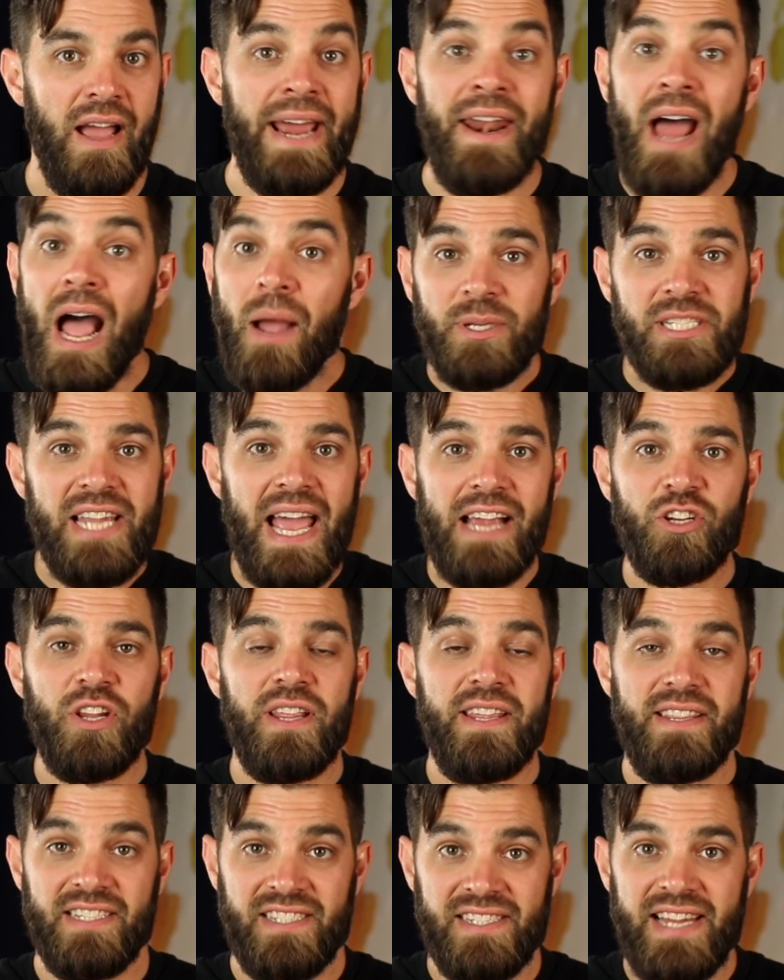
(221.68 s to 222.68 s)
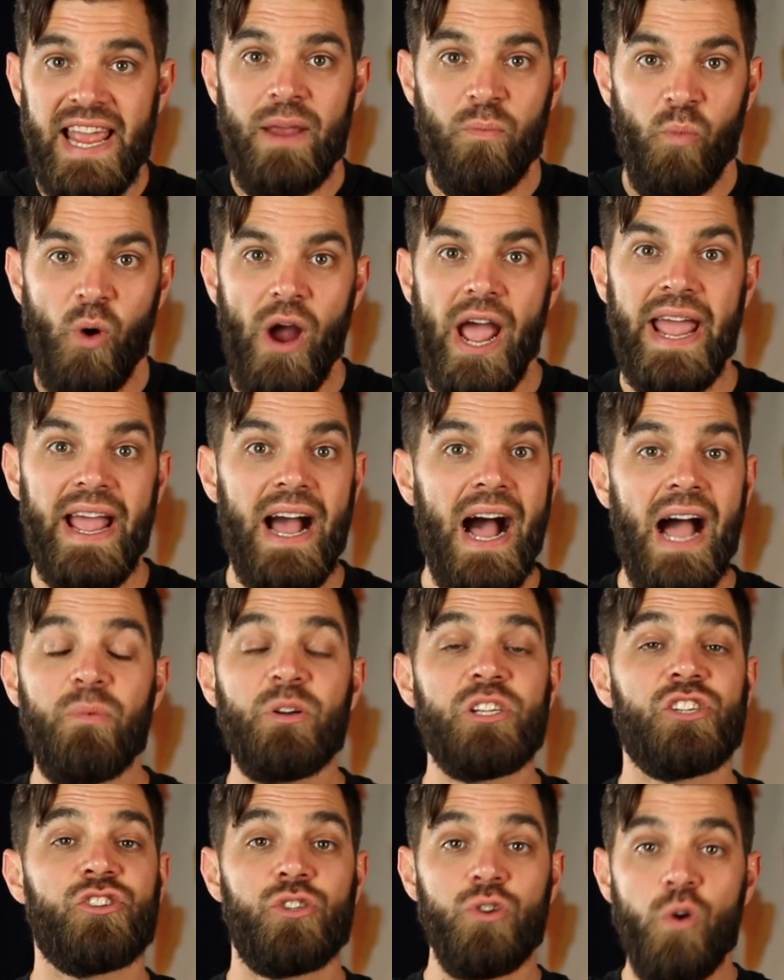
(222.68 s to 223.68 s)
And I was actually the same way. I
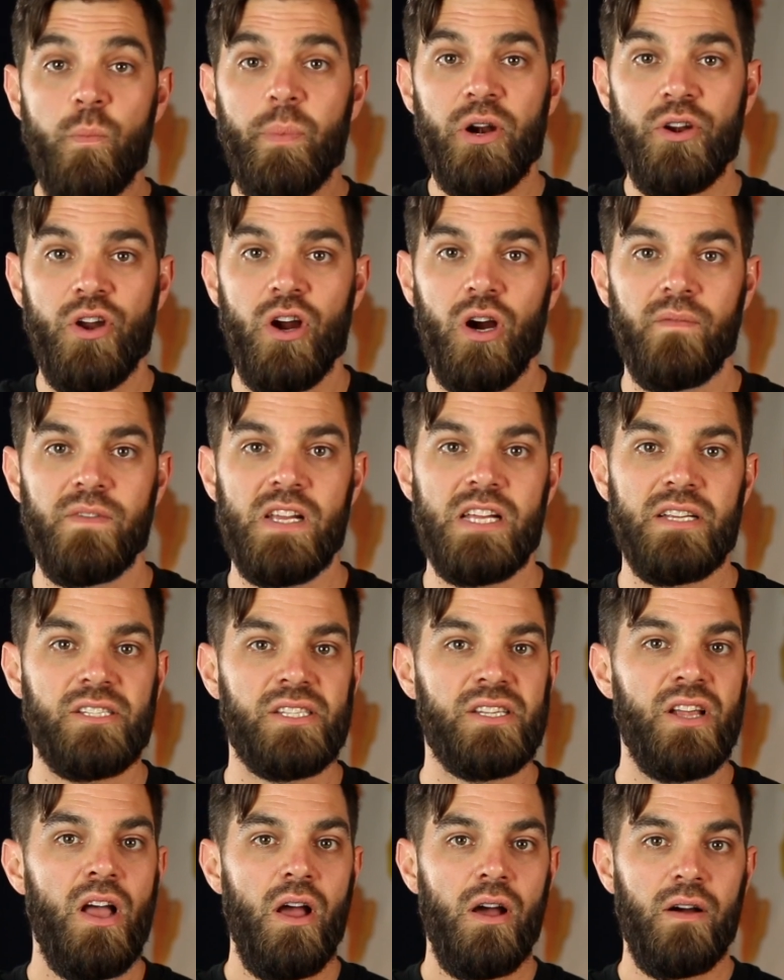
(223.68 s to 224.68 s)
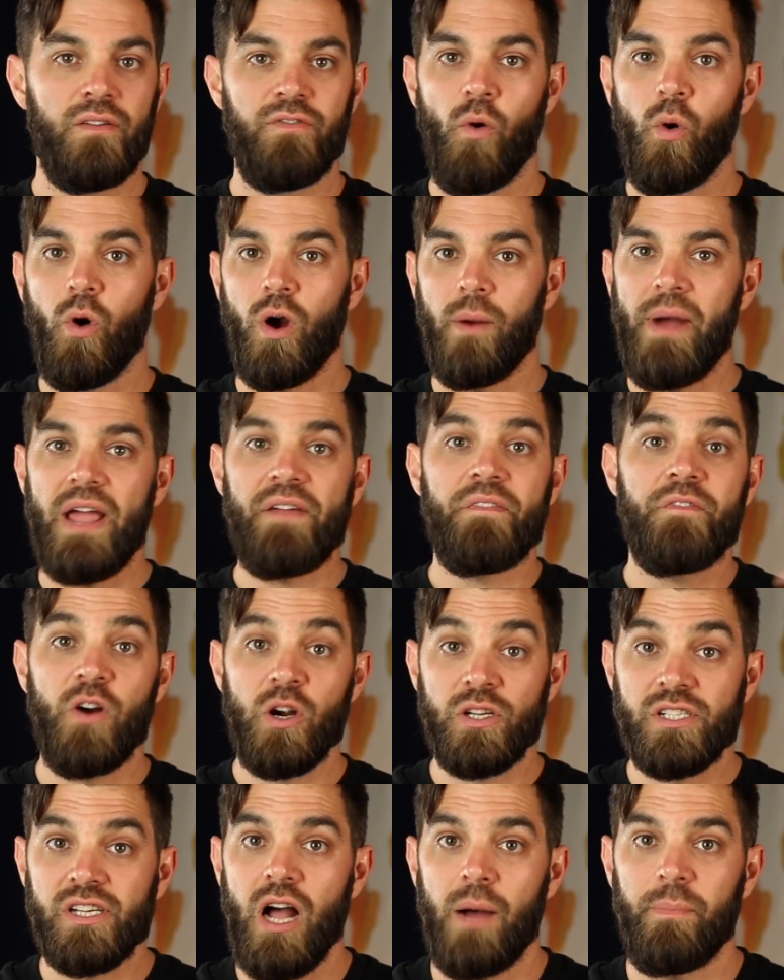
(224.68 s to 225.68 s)
was super nervous for my
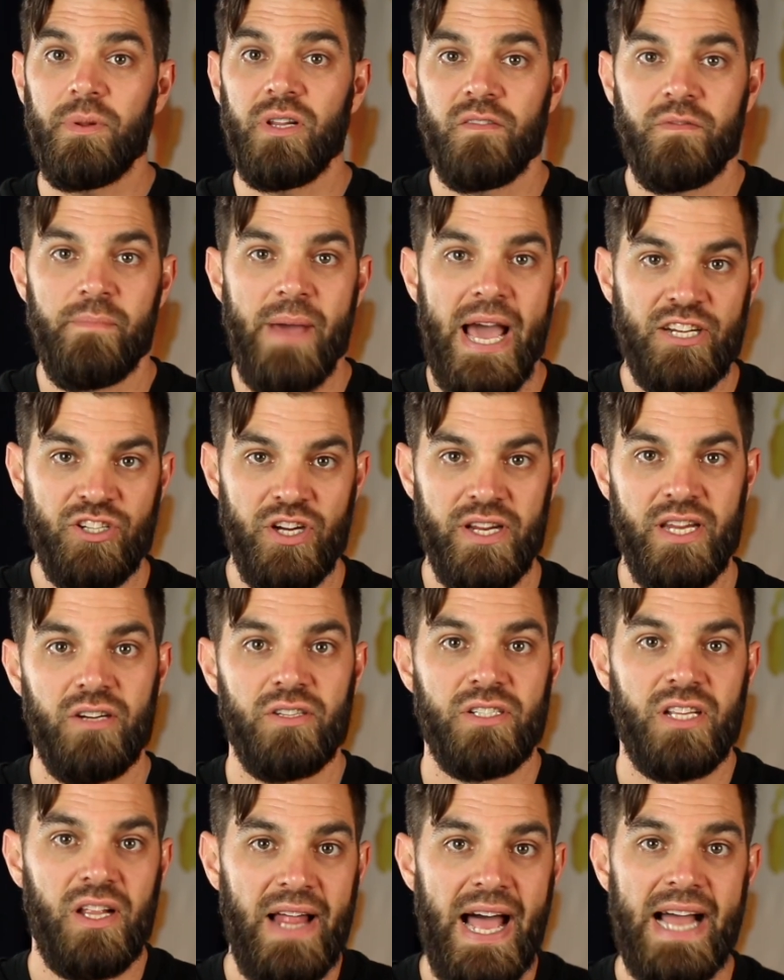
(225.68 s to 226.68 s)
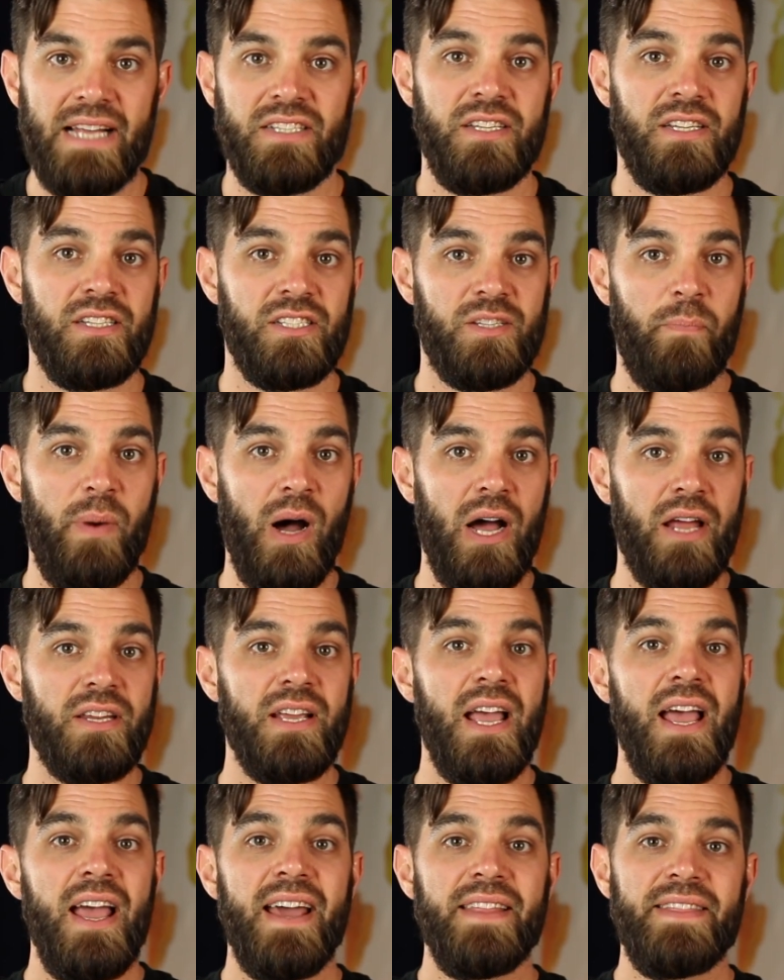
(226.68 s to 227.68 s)
first couple of Magic Ears classes,
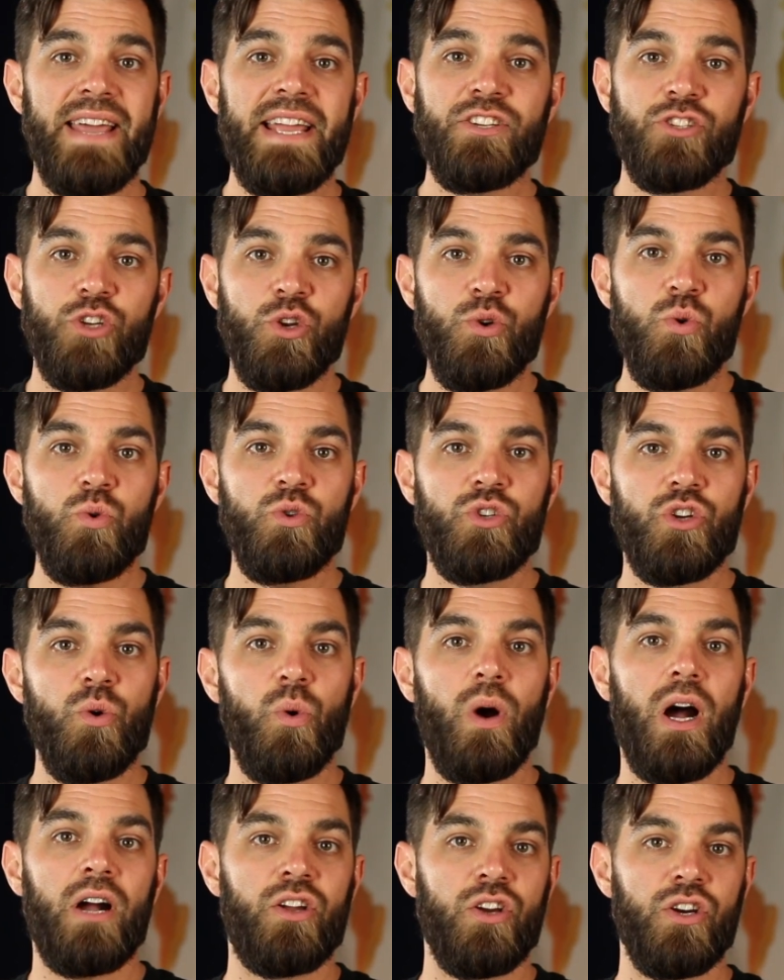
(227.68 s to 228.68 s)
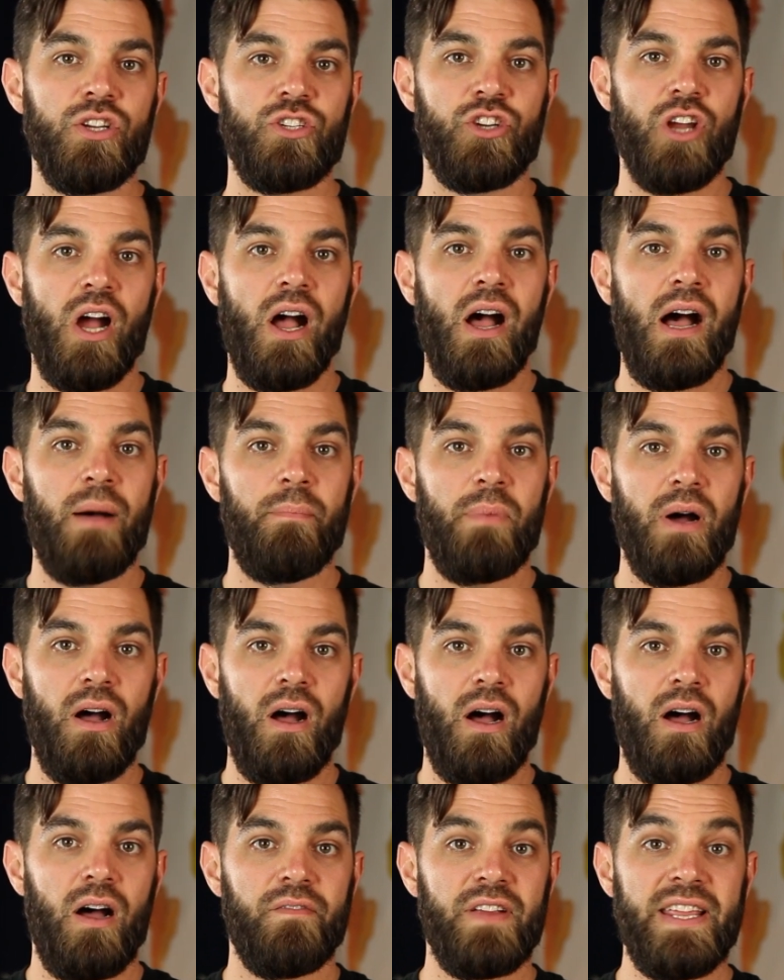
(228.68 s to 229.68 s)
but they do a good job
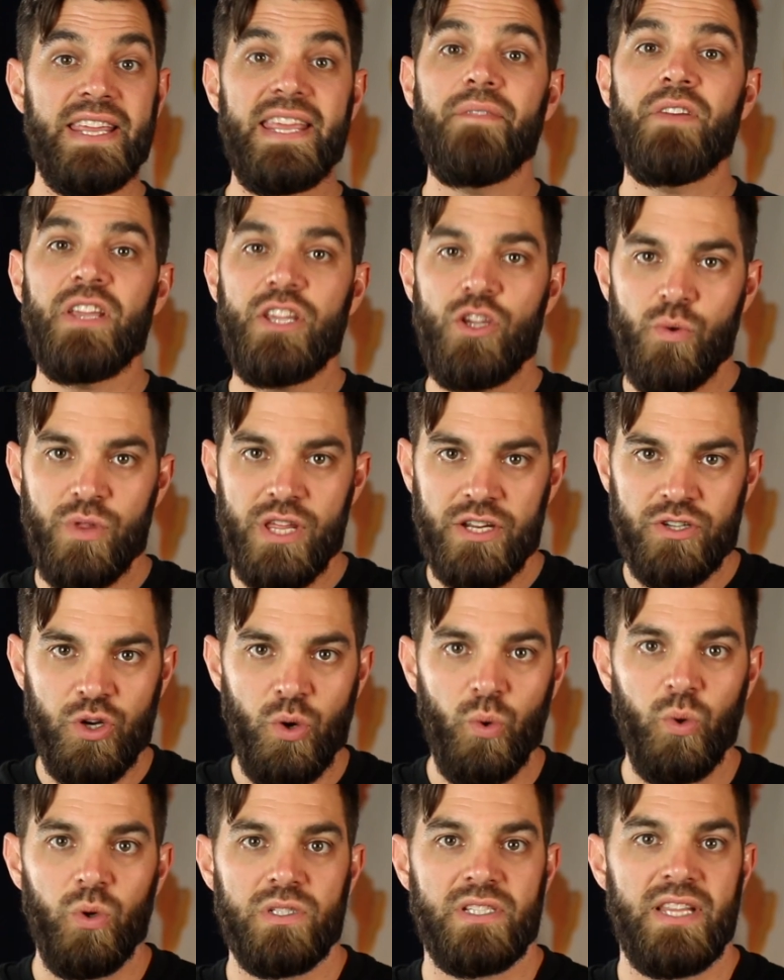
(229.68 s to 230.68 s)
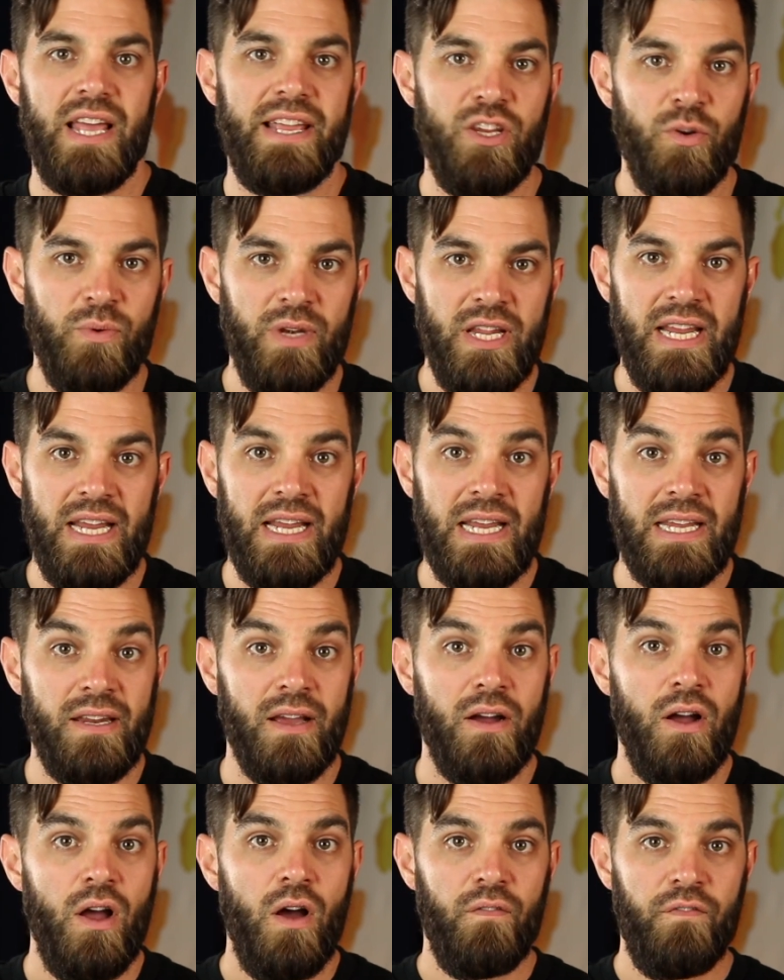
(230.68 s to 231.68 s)
of giving you the tools that you
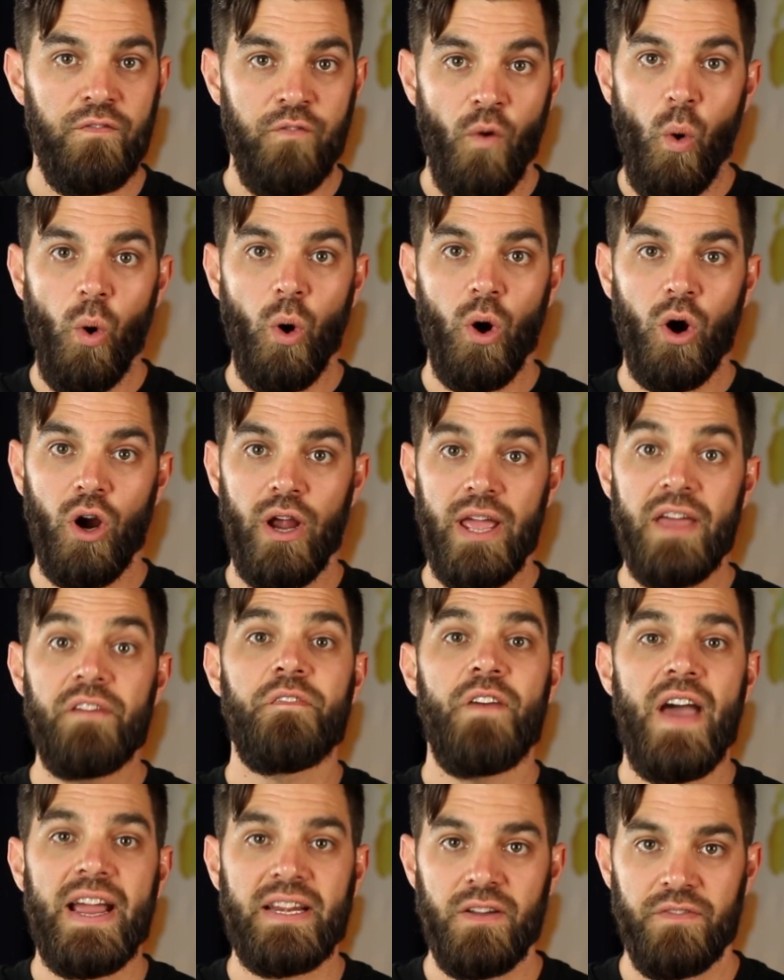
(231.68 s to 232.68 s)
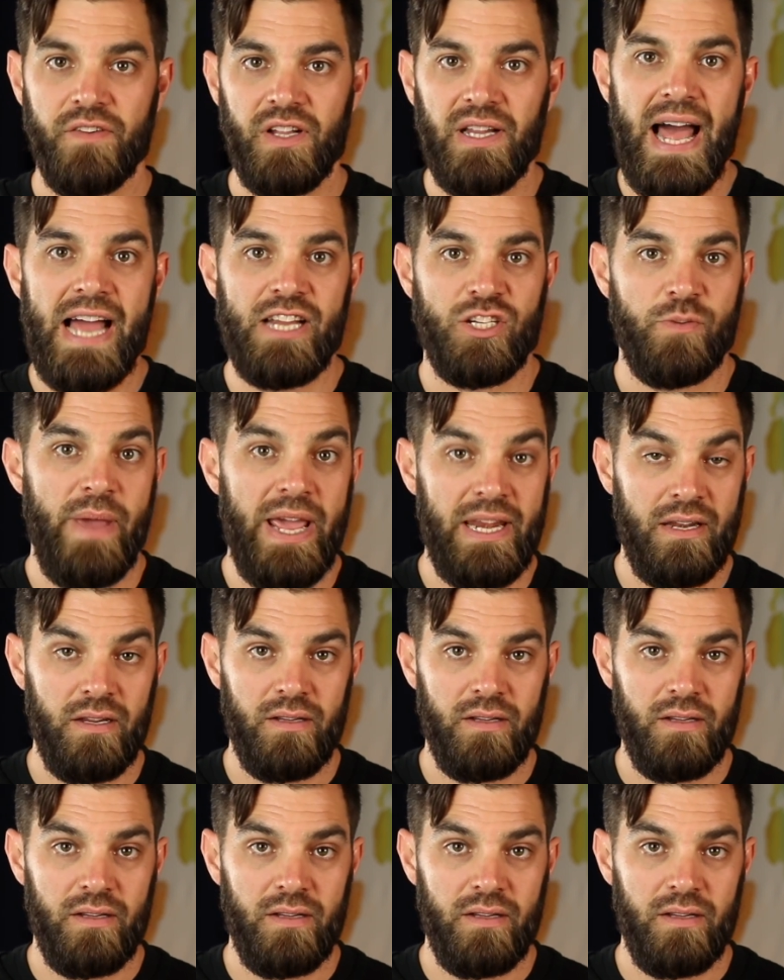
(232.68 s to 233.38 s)
need for effective class